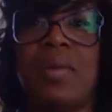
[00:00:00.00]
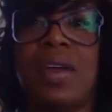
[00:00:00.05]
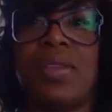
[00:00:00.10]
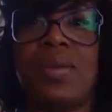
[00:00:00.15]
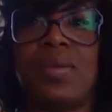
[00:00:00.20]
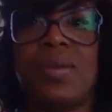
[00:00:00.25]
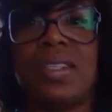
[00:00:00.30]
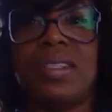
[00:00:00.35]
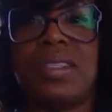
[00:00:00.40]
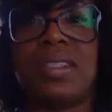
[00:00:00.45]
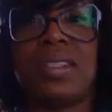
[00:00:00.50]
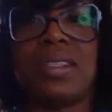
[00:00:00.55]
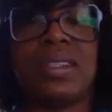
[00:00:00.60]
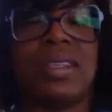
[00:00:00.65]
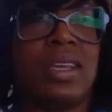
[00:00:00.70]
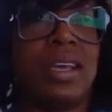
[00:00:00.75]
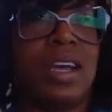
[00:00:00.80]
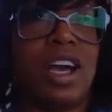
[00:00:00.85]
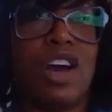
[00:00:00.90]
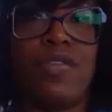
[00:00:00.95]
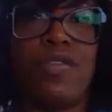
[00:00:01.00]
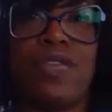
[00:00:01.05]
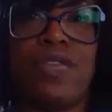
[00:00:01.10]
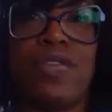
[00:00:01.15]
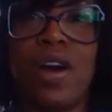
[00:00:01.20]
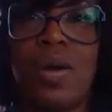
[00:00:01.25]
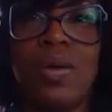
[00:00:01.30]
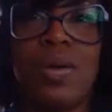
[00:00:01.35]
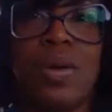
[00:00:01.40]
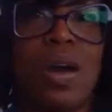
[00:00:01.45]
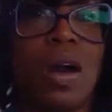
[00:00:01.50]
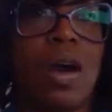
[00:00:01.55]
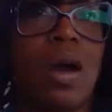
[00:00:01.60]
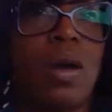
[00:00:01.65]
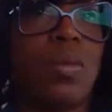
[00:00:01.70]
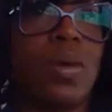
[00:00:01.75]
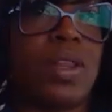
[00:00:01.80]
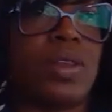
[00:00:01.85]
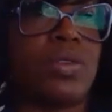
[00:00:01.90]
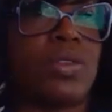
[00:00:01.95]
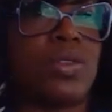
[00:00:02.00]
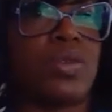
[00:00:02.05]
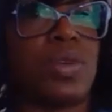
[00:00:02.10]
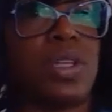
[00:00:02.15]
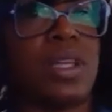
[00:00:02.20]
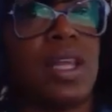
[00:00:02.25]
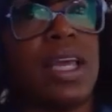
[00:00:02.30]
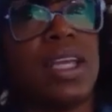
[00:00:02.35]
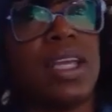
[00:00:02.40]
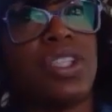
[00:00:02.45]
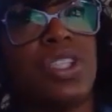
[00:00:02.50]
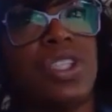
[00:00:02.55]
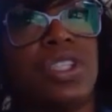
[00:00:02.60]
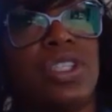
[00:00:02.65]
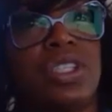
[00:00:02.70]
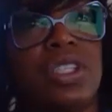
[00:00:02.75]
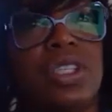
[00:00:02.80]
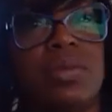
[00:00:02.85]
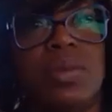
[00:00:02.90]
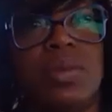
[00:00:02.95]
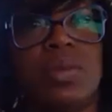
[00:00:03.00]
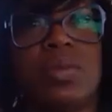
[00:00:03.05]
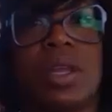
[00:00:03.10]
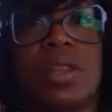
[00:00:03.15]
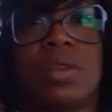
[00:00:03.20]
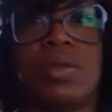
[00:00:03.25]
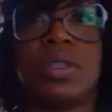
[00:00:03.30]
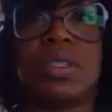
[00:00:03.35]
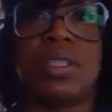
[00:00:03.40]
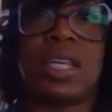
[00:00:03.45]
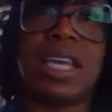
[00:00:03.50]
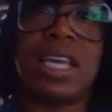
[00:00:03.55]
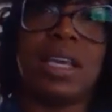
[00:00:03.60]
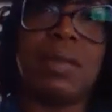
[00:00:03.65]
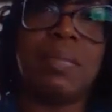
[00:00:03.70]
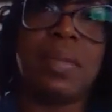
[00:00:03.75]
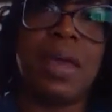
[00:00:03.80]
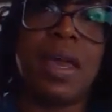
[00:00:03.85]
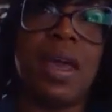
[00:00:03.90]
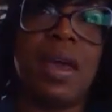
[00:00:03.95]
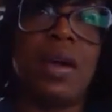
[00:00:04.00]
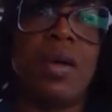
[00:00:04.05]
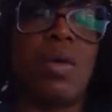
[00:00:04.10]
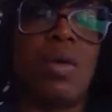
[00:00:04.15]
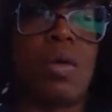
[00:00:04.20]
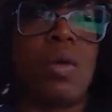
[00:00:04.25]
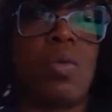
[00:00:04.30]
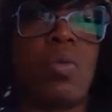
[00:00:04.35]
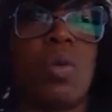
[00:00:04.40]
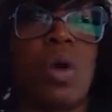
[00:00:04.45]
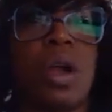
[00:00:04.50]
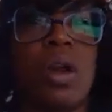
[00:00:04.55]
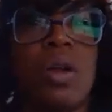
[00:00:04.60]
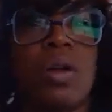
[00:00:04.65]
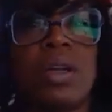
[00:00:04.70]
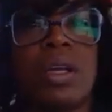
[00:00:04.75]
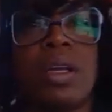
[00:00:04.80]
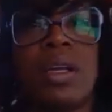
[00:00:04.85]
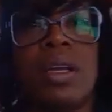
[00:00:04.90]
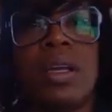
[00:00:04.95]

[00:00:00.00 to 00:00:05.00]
whether it's a phone call, whether it's relationships, whether it's email or work.